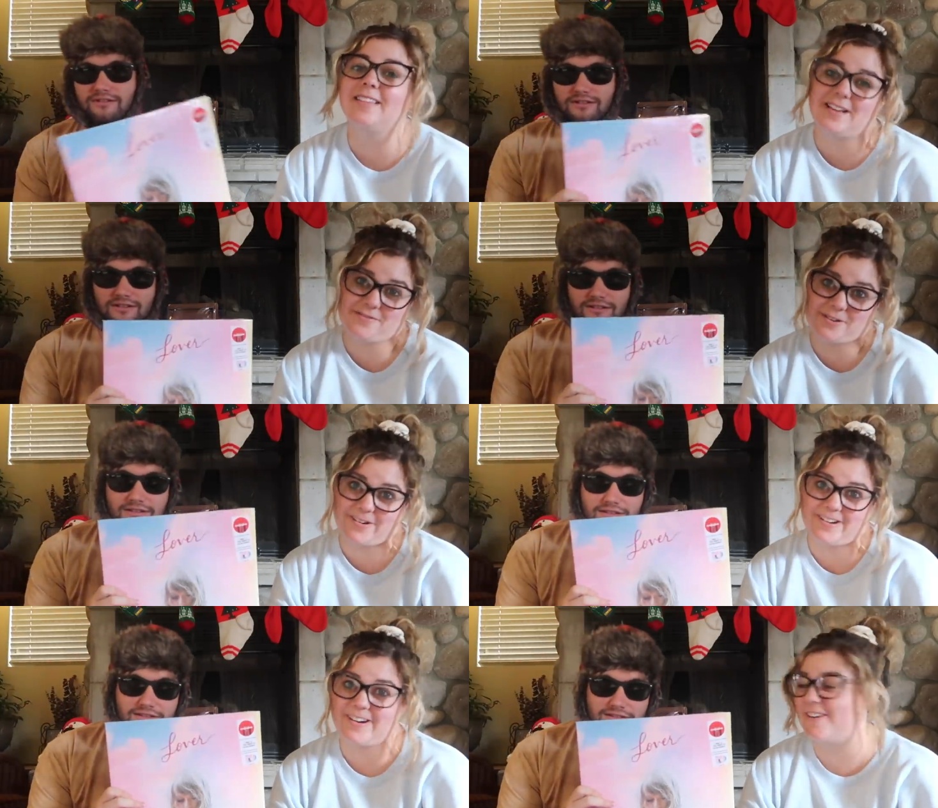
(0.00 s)

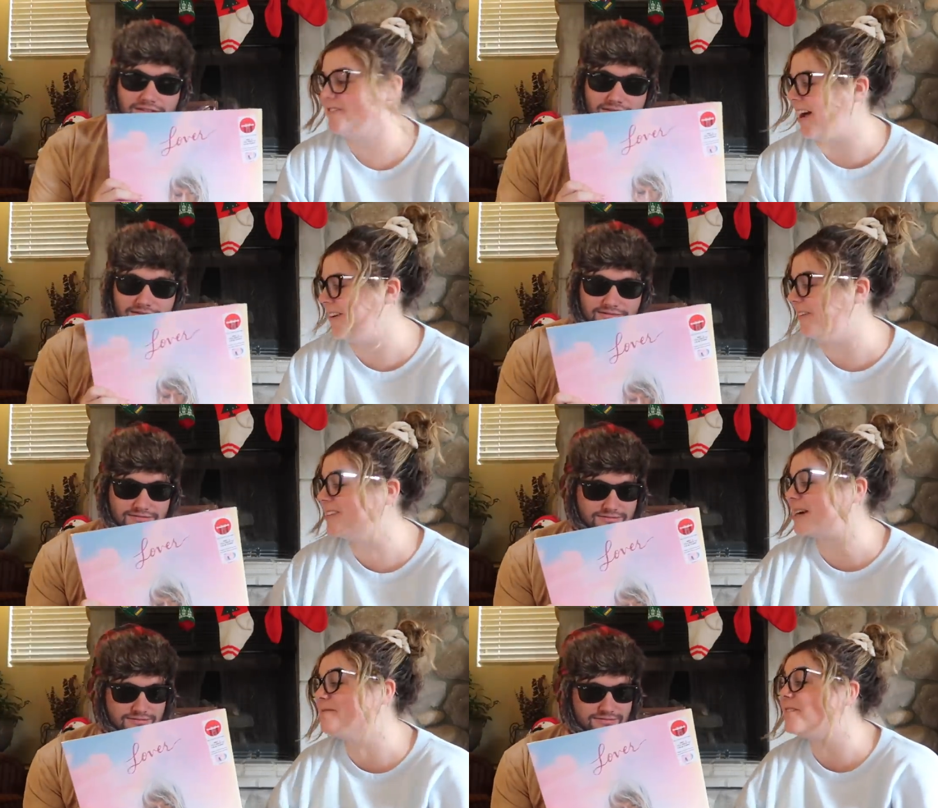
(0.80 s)
Speaker 1: Lover on vinyl,
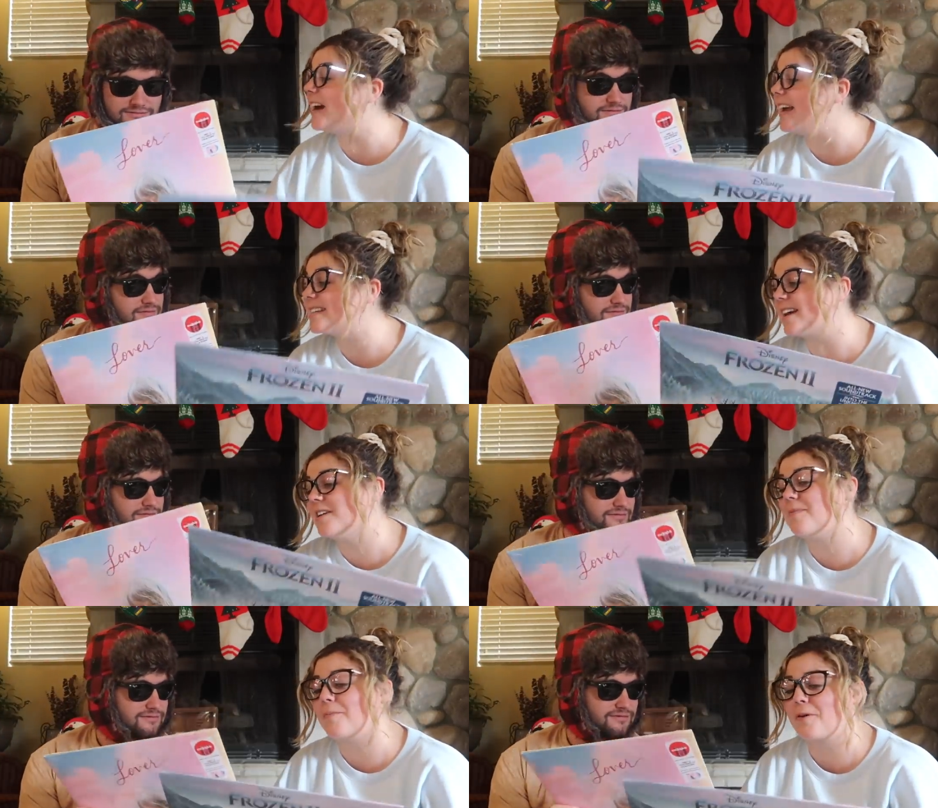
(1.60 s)
which I'm very
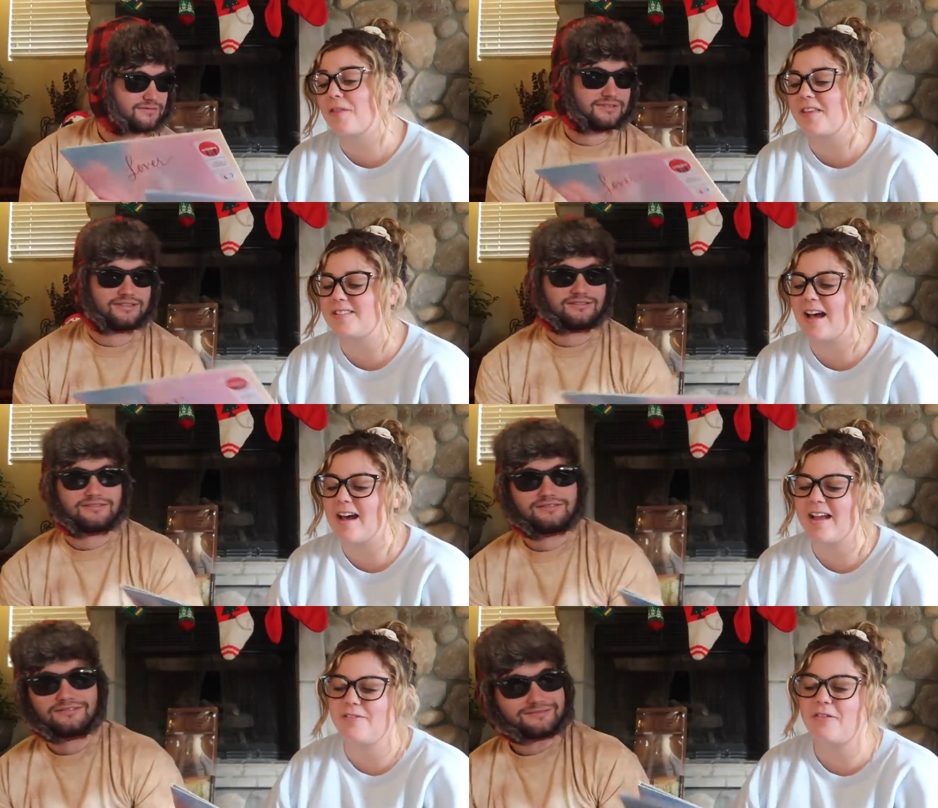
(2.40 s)
excited about both of these.
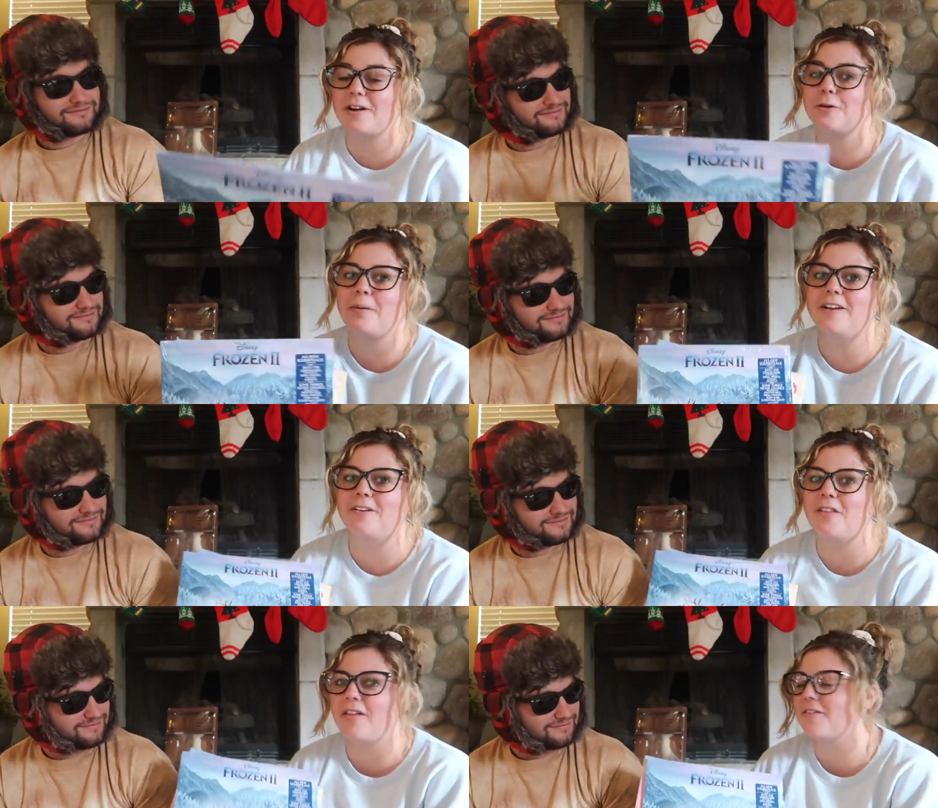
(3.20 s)
I have a record player
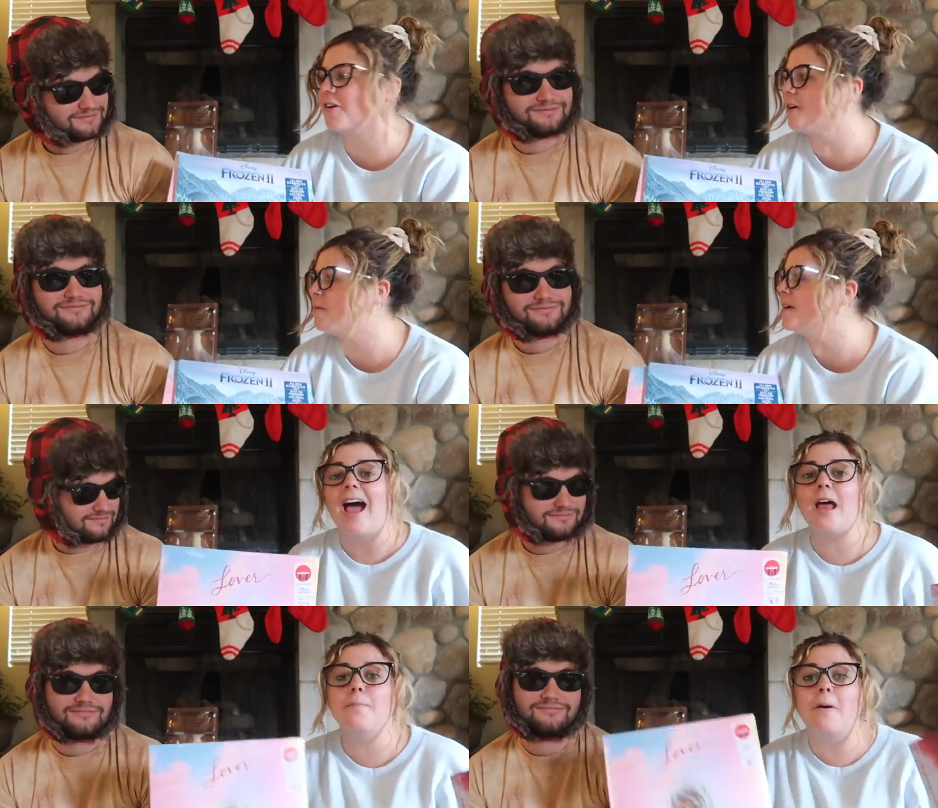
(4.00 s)
in the living room,
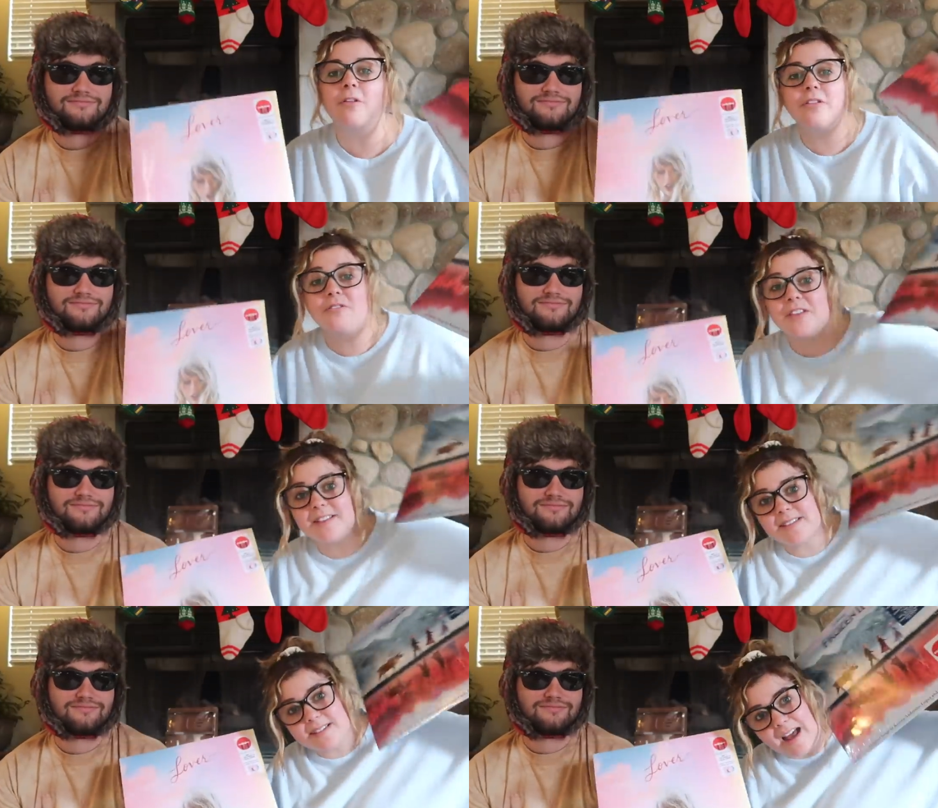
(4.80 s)
and both of
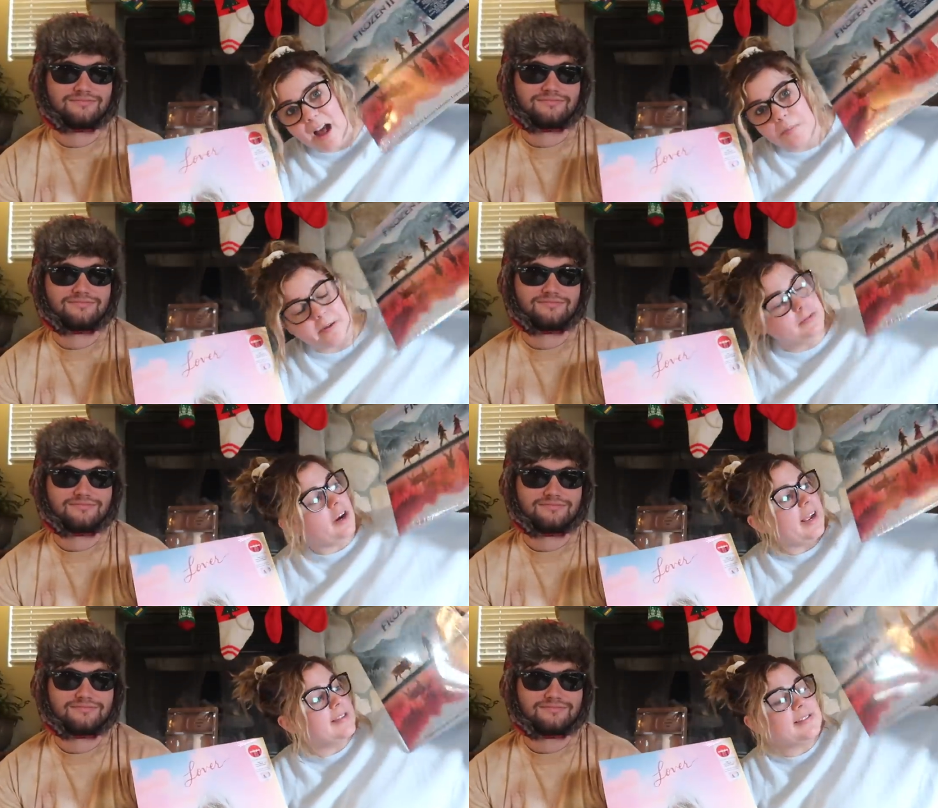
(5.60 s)
these albums,
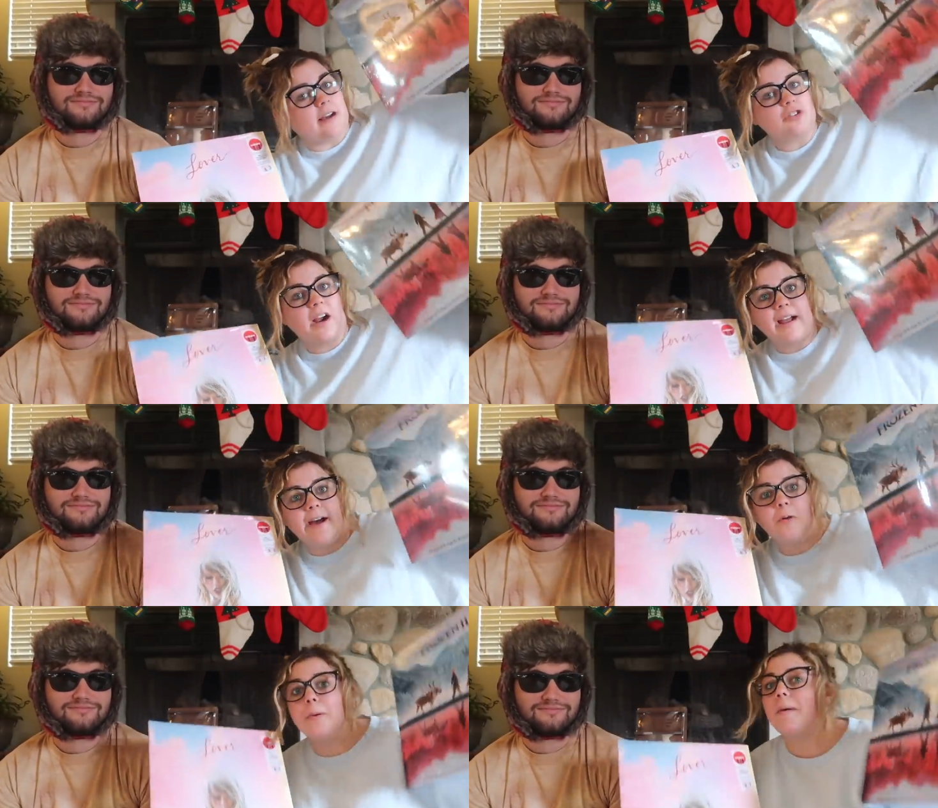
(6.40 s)
or I guess soundtrack
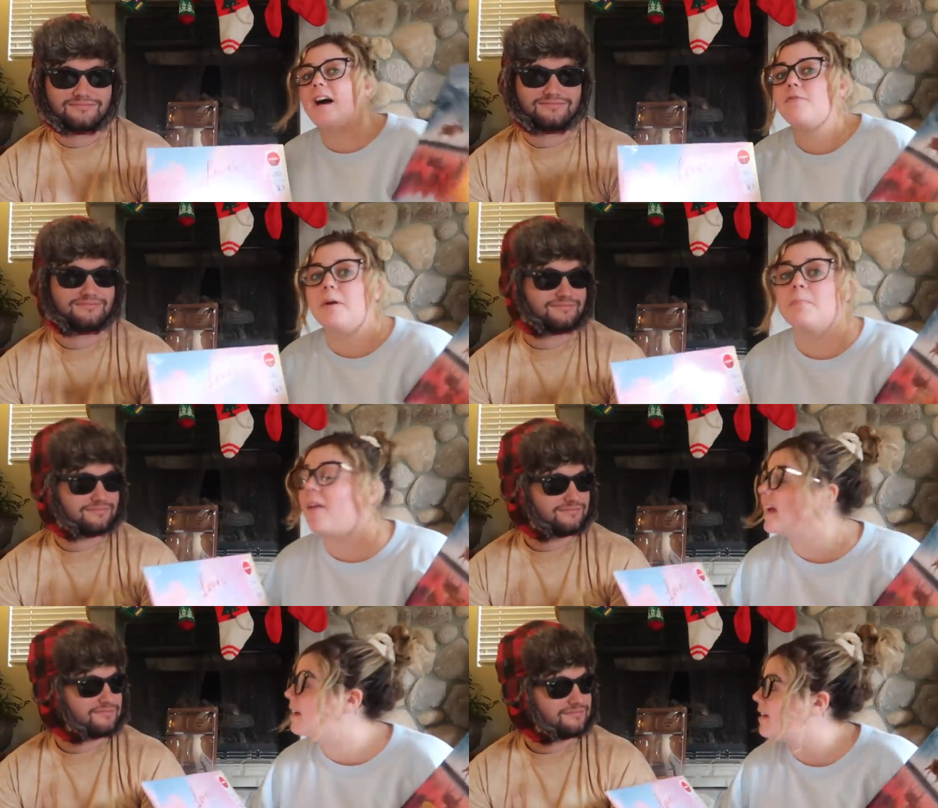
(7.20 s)
album, I've been
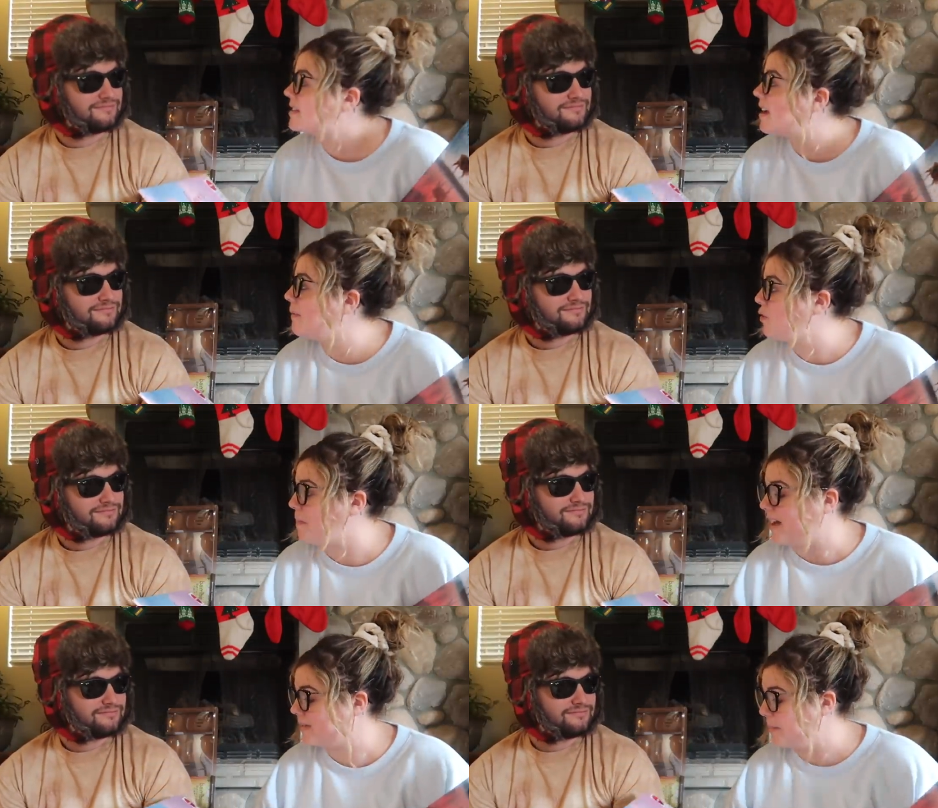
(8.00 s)
playing nonstop for the
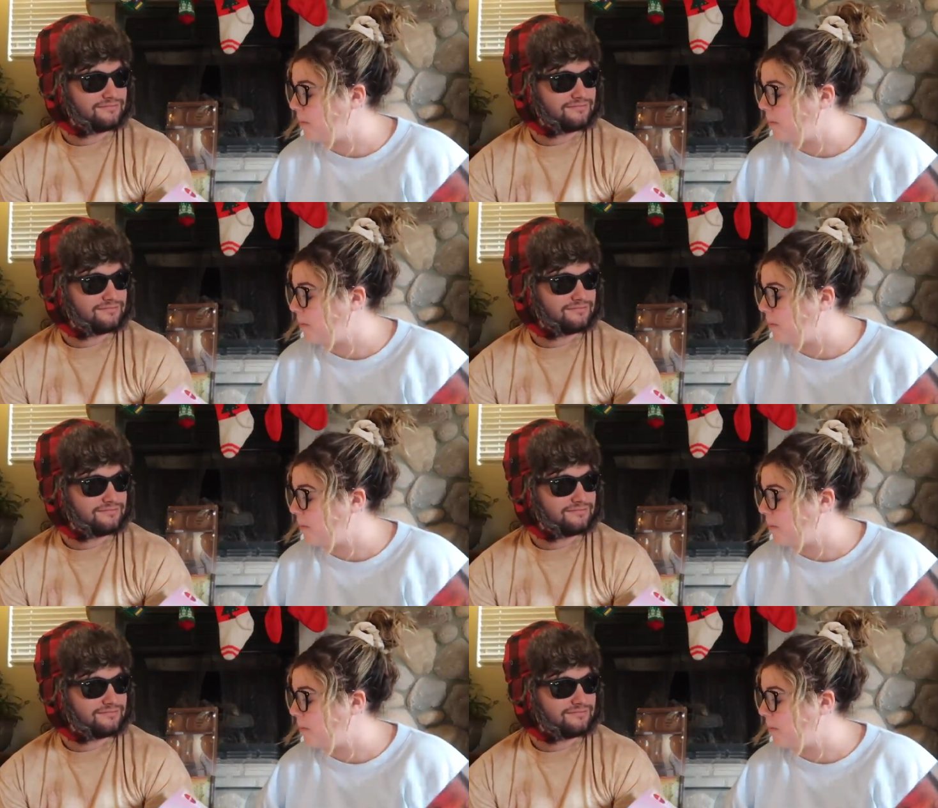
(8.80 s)
past